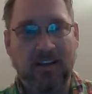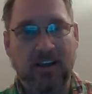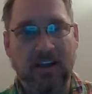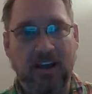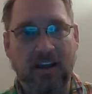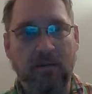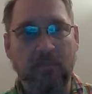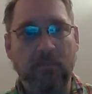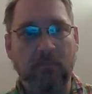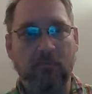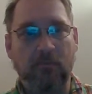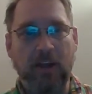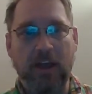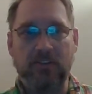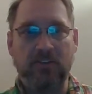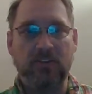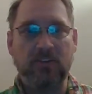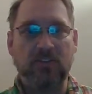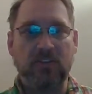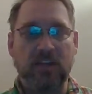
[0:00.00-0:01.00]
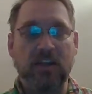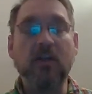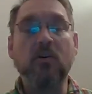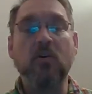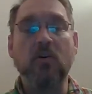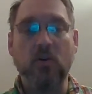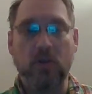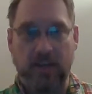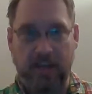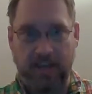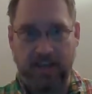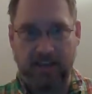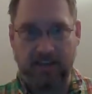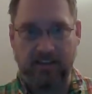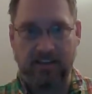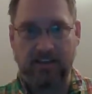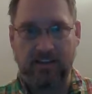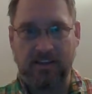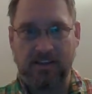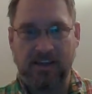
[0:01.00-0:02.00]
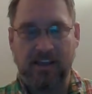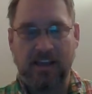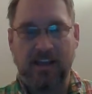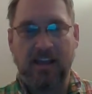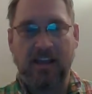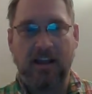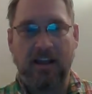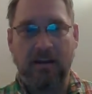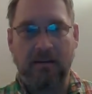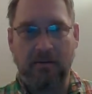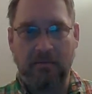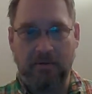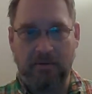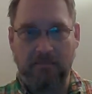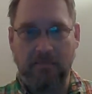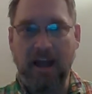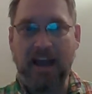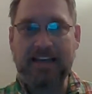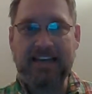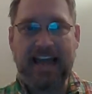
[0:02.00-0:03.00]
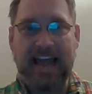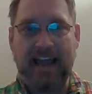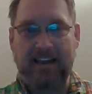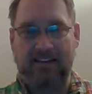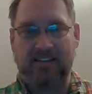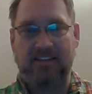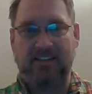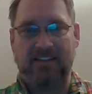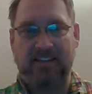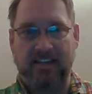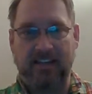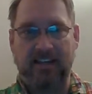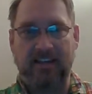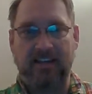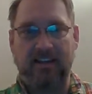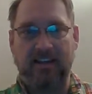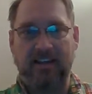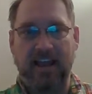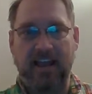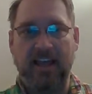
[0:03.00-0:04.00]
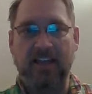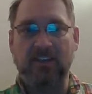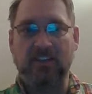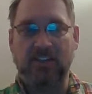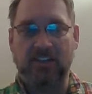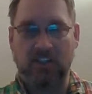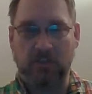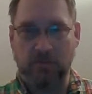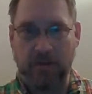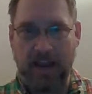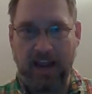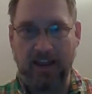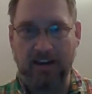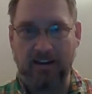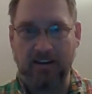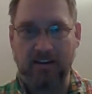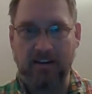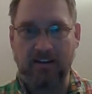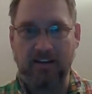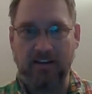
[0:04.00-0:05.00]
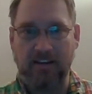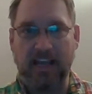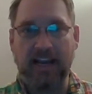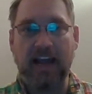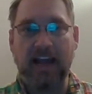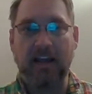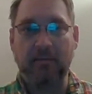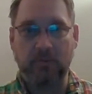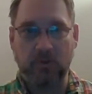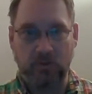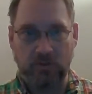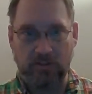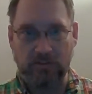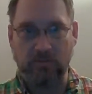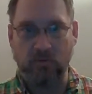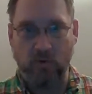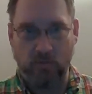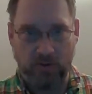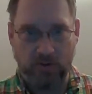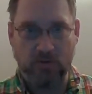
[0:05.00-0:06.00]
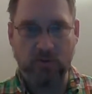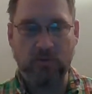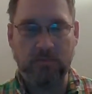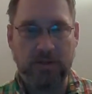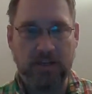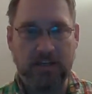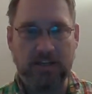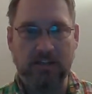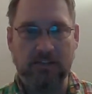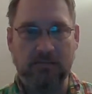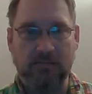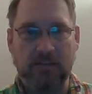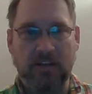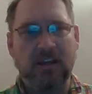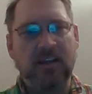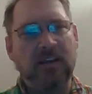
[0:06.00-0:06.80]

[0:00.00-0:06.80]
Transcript: Rather than say, oh, okay, my data set has expanded and I'm going to form a new opinion.